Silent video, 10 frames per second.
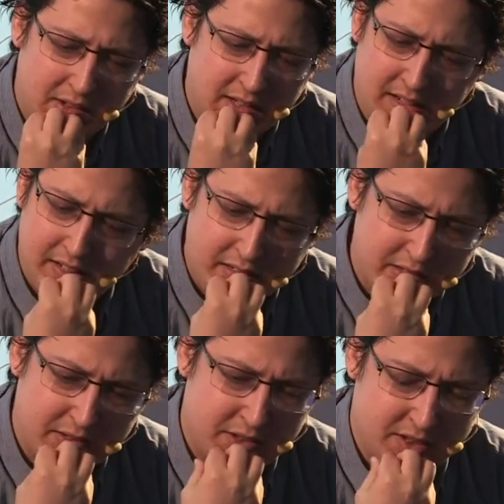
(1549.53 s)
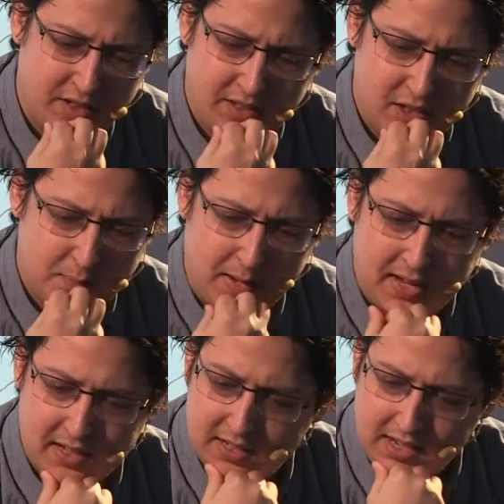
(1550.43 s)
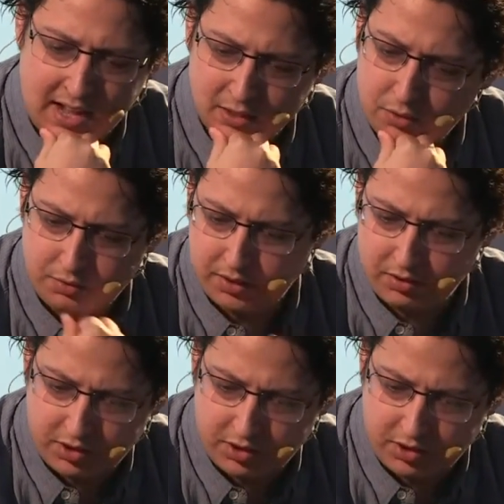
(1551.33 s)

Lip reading: the leaders in this space, Andrew and